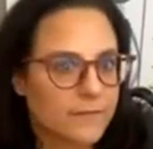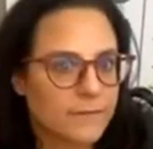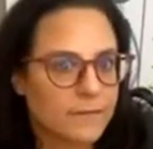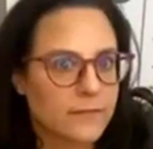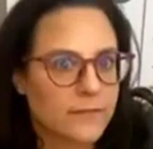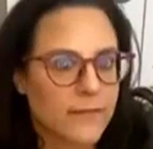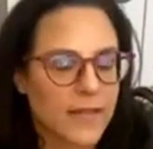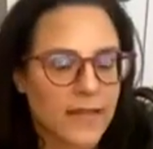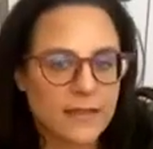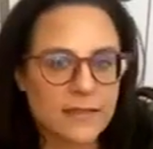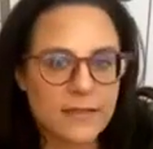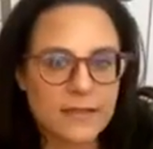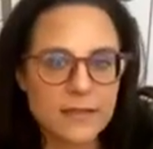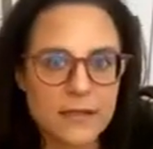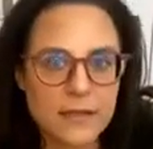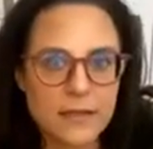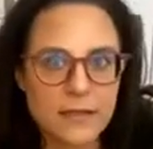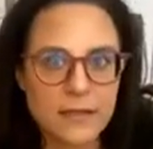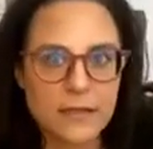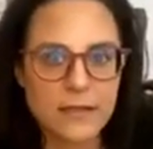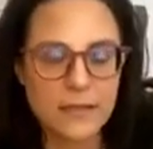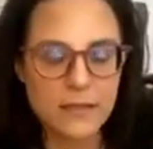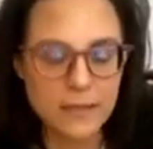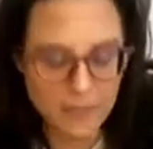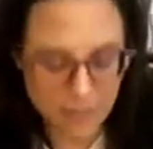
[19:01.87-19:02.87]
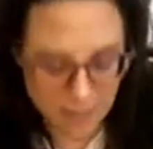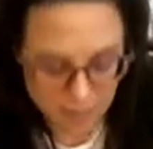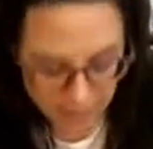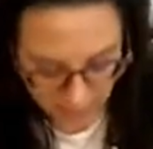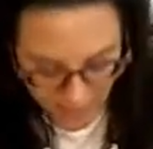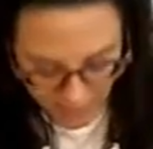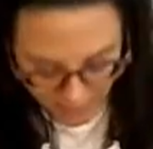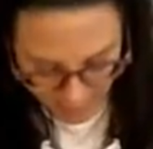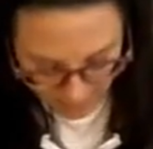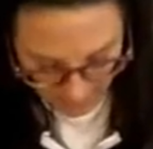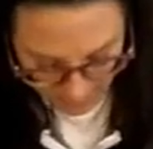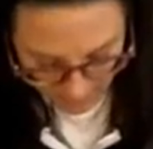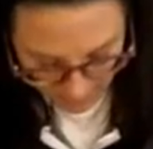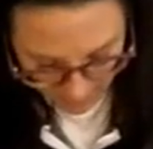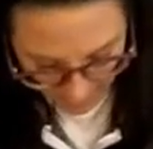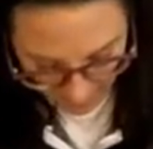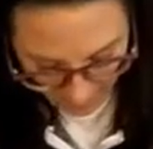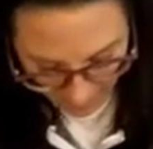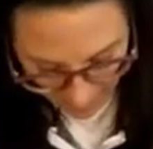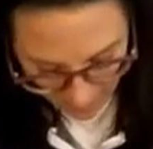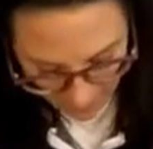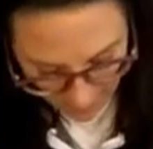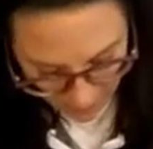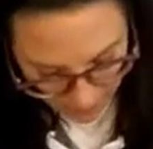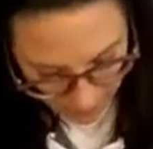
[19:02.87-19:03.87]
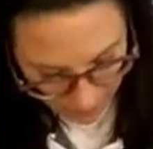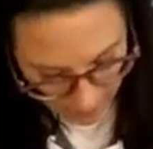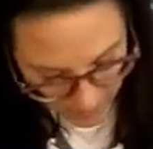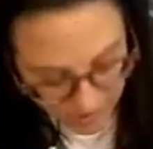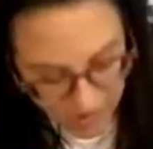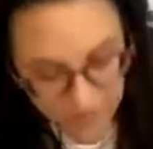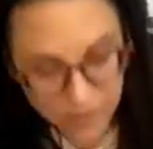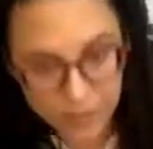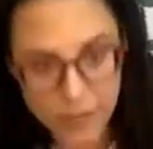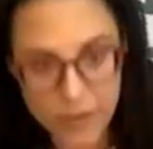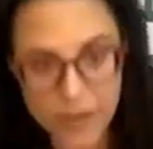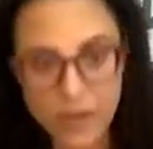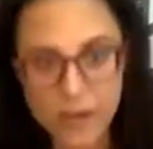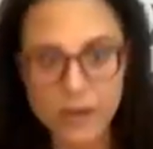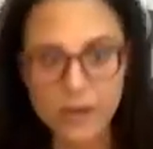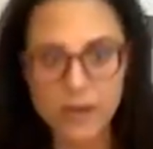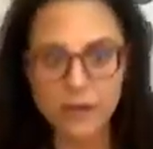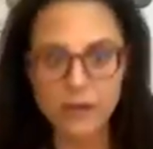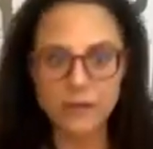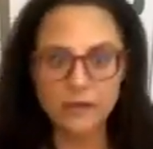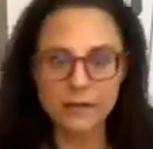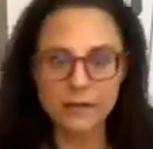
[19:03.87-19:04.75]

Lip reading: That's that plus recall,